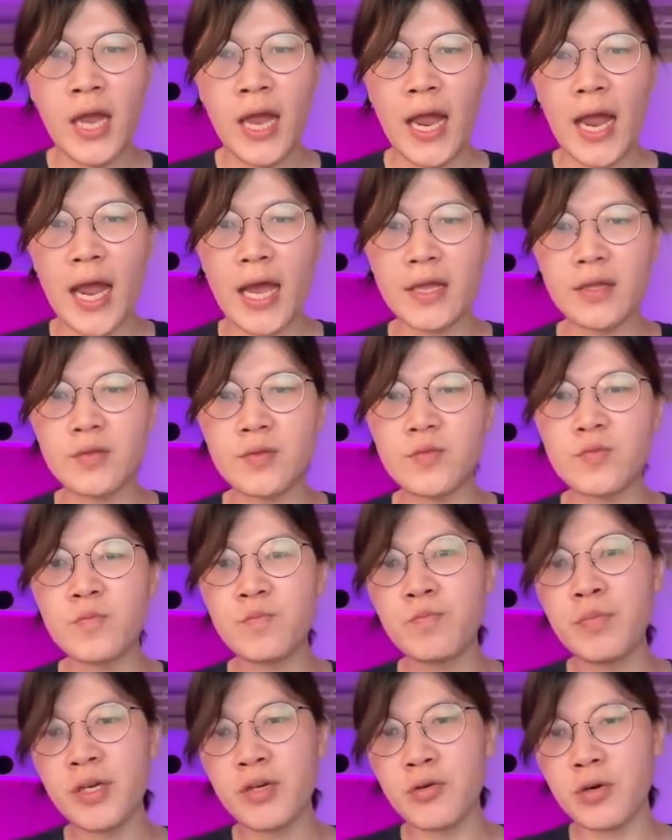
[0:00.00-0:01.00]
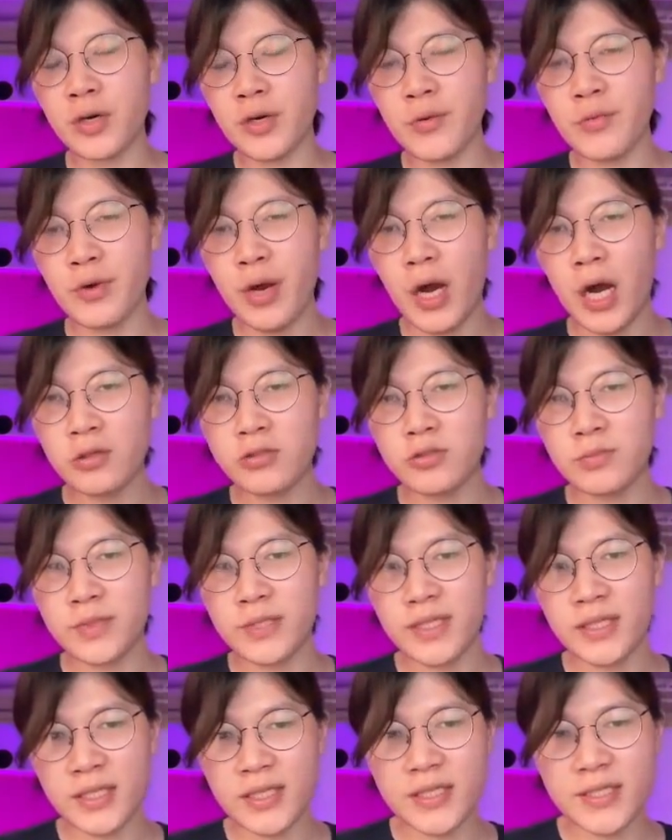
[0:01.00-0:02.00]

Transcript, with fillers: and people will automatically